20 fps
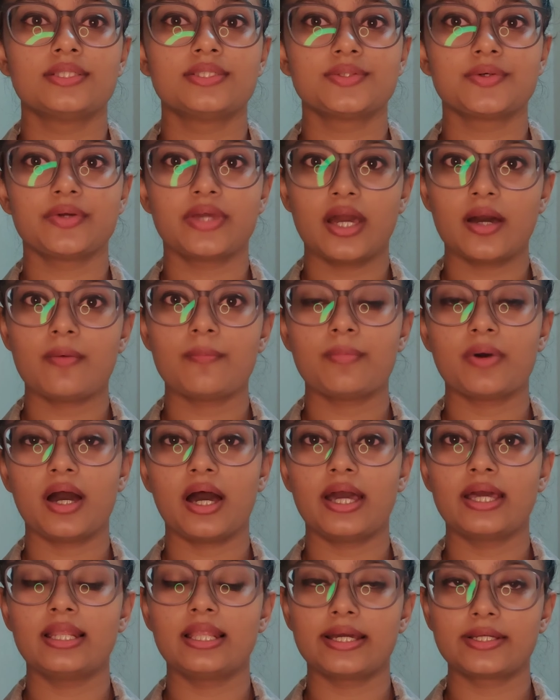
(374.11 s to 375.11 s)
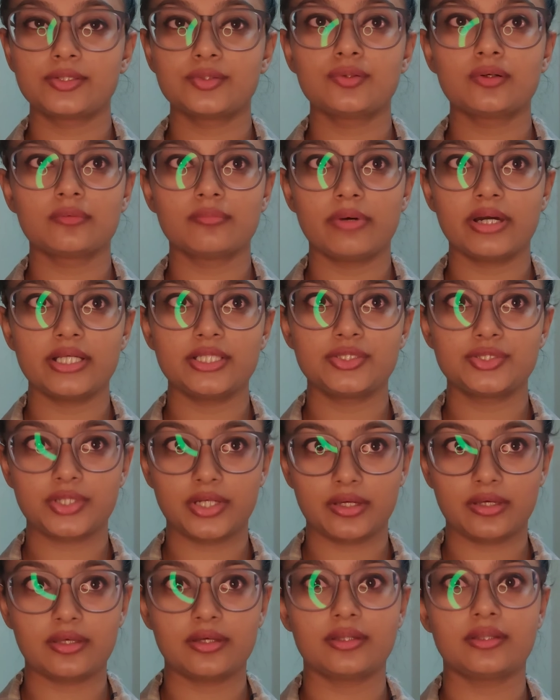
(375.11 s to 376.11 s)
So yeah, I like to cook my
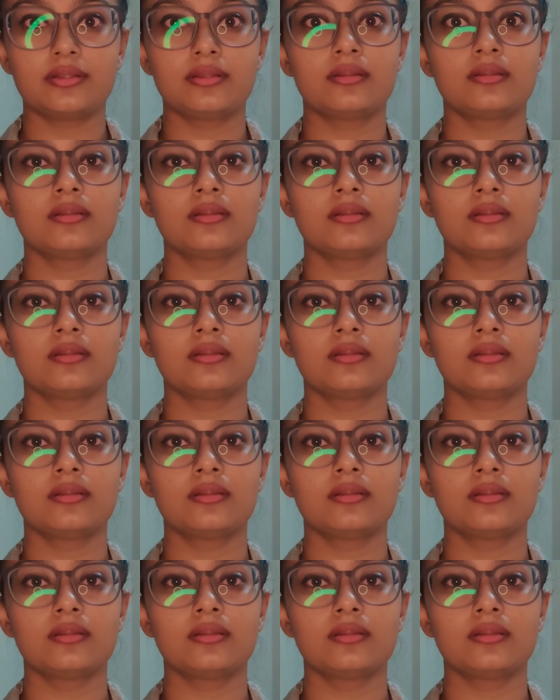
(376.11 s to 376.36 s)
chicken